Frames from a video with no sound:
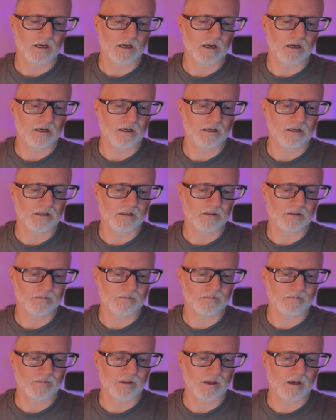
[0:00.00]
Uh,
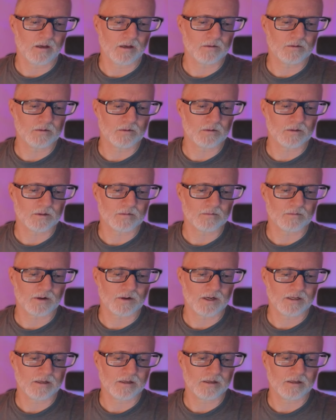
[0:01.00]
I'll do some
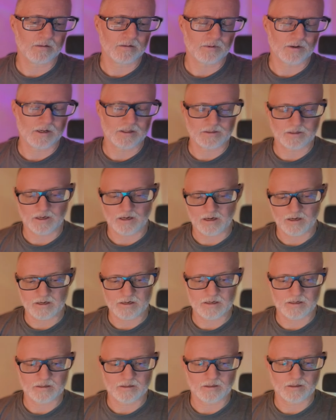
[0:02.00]
prani,
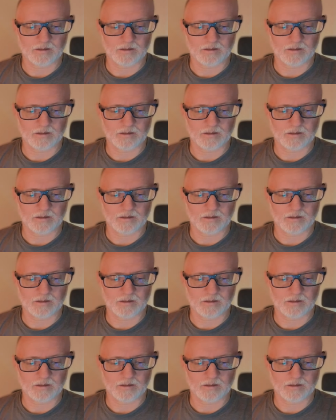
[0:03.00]
pratyahara.